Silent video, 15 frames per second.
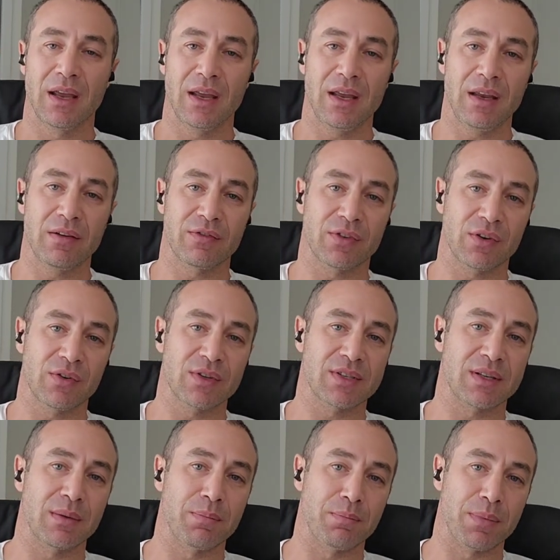If there is a
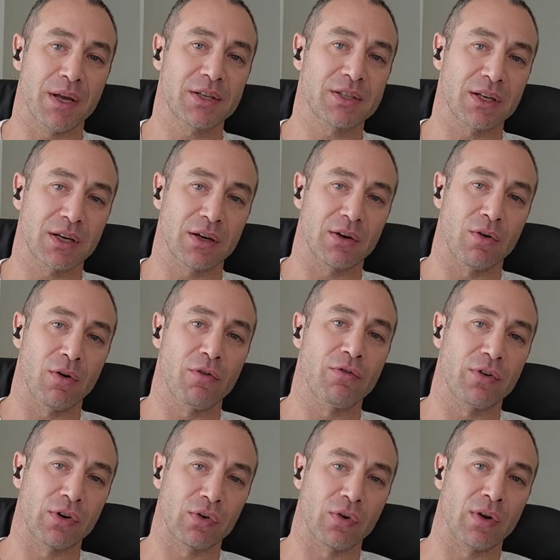better
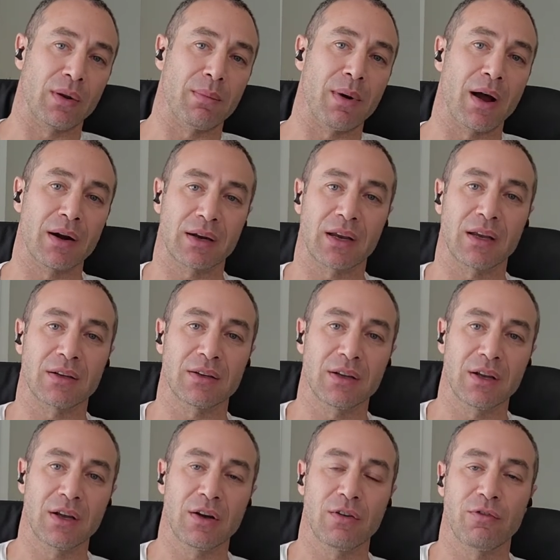offering on the market
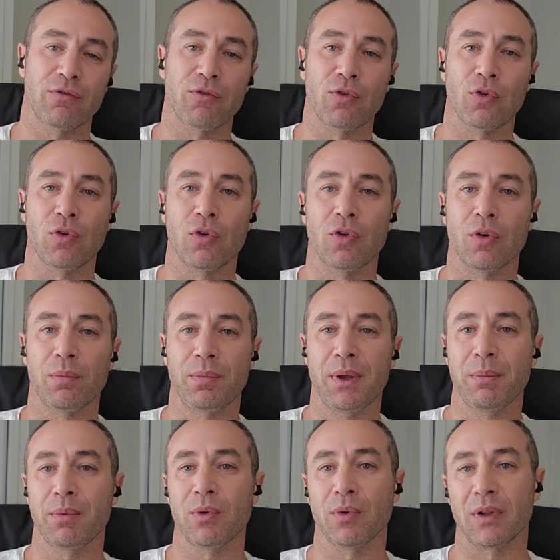for
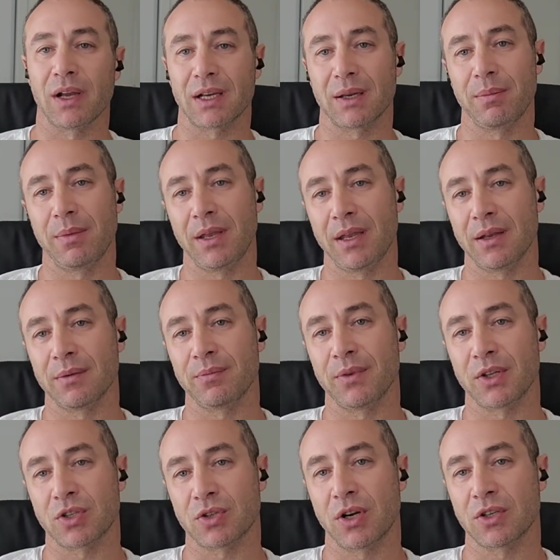people like me that
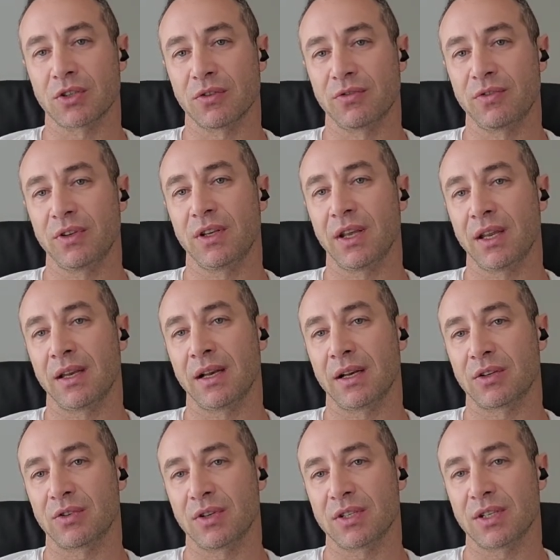trying to feed in
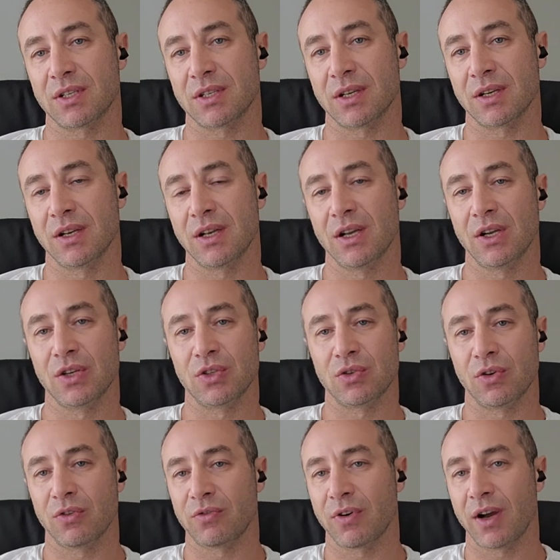electricity, do
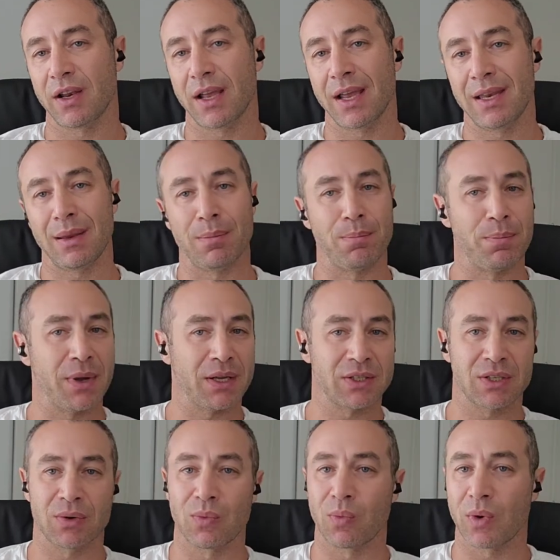you find any
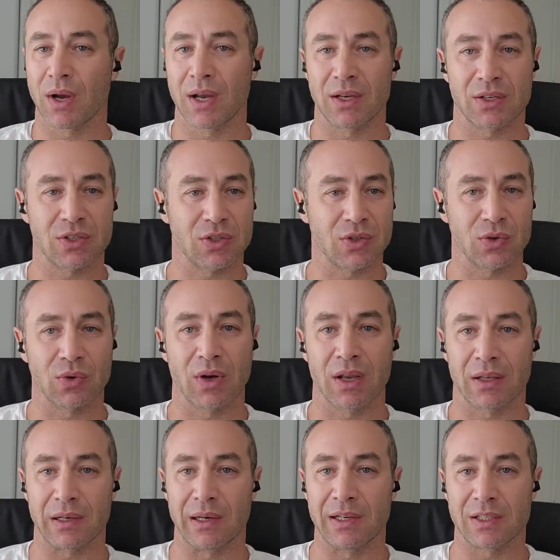better ways to
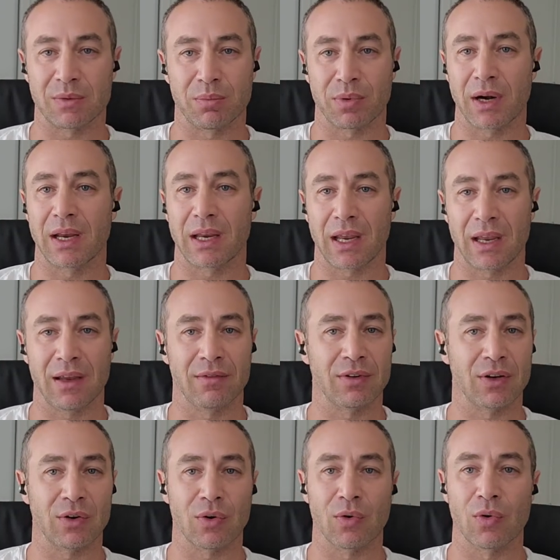at least break even
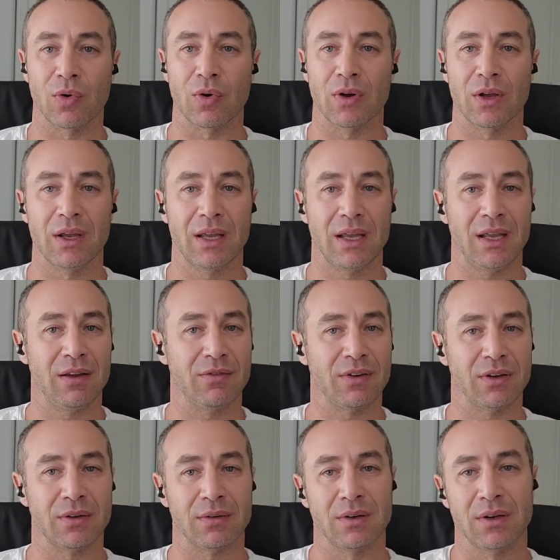or
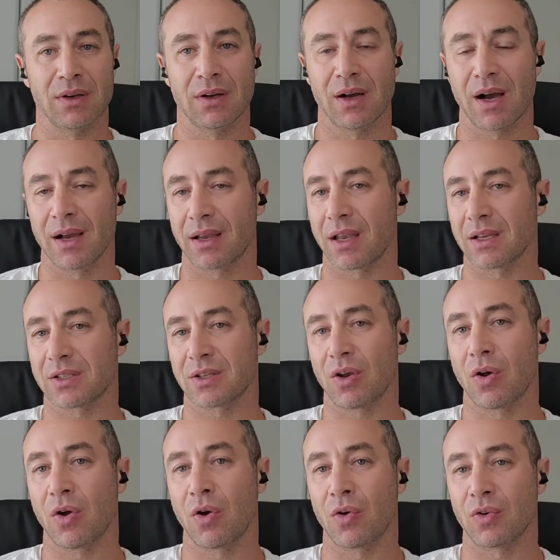even I guess,
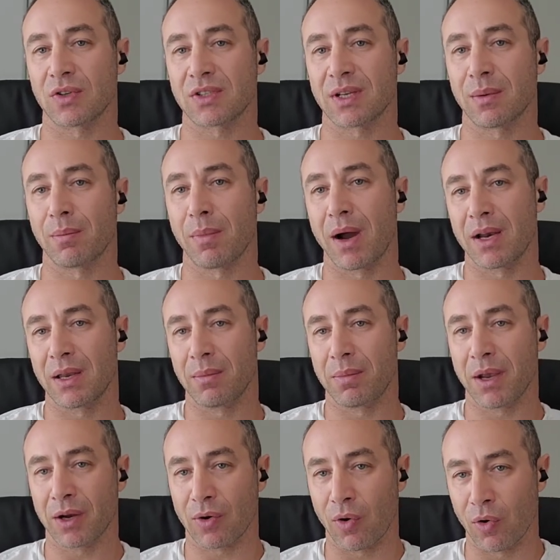earn some money
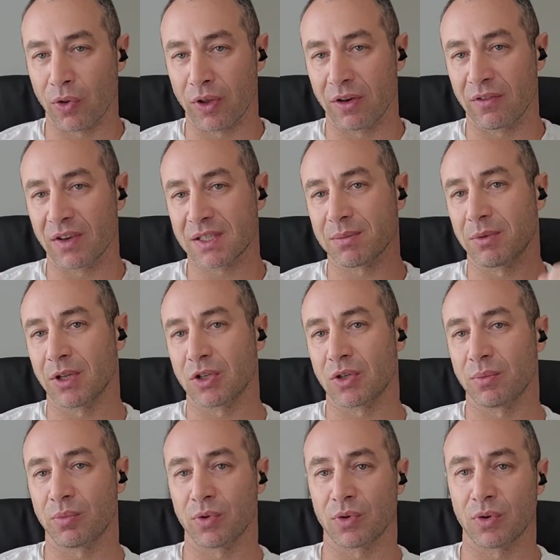back on the investment that you
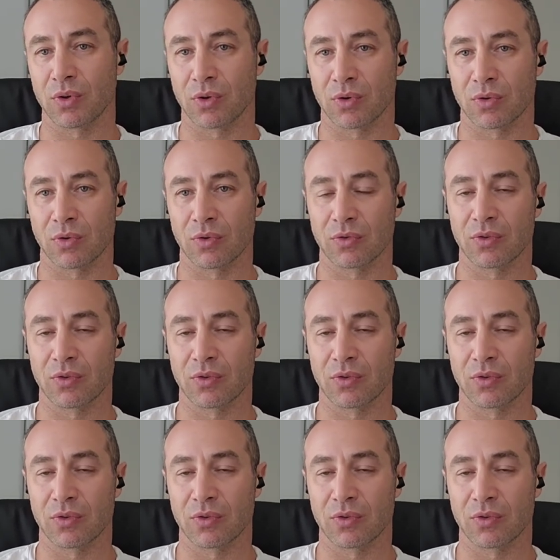put on your roof.